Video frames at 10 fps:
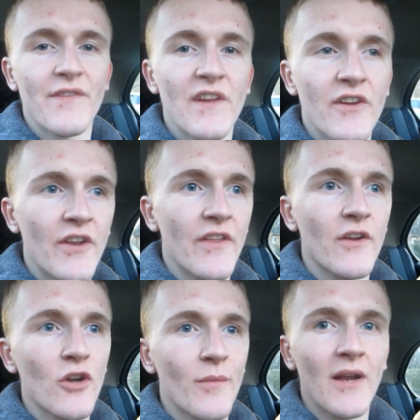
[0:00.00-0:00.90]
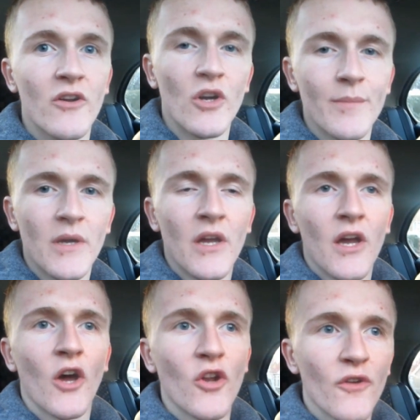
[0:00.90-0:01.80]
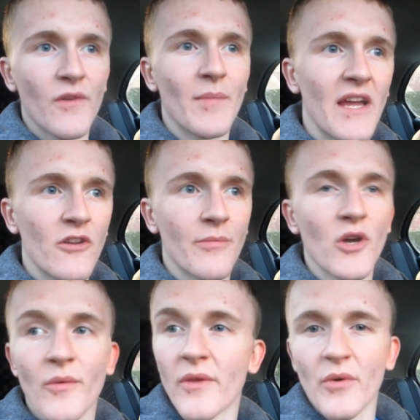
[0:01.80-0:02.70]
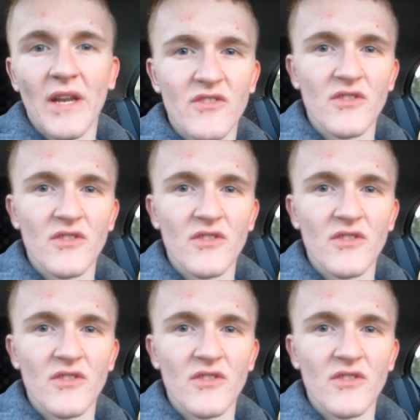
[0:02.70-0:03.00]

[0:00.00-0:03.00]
flick on it and then go back home. And hopefully my dad will be home and then we can have